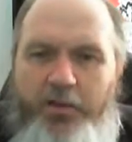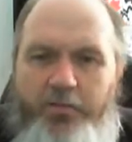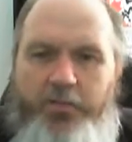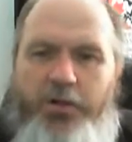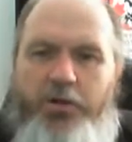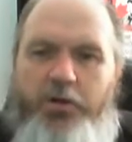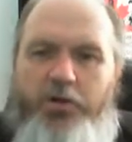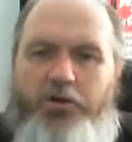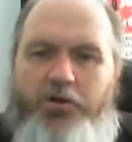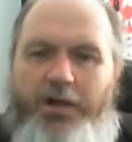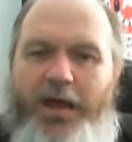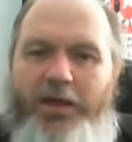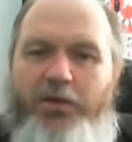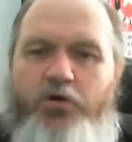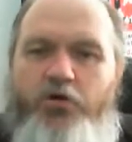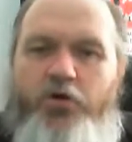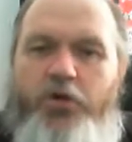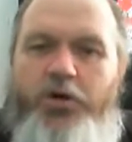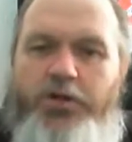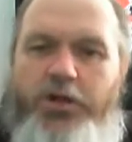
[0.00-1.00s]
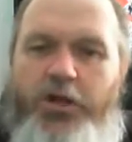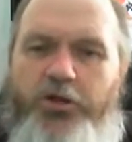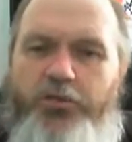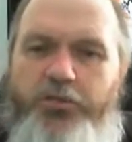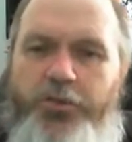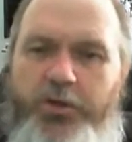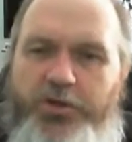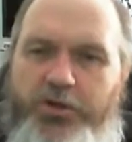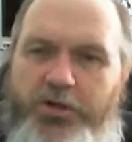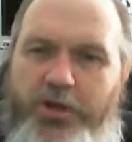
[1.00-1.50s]
because I do it
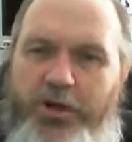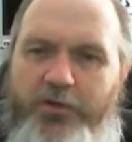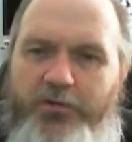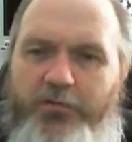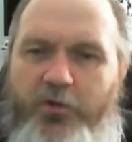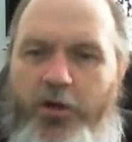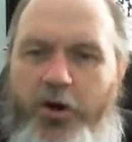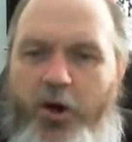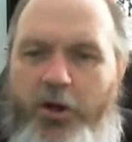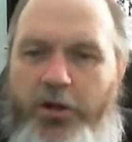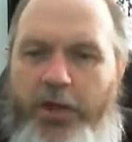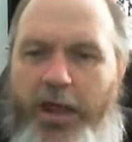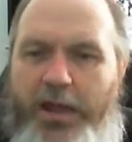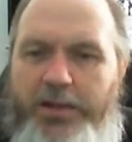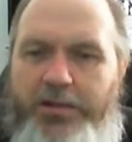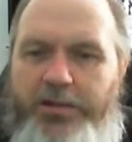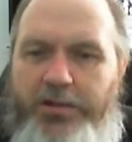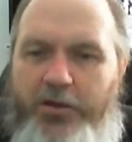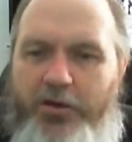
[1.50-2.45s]
especially against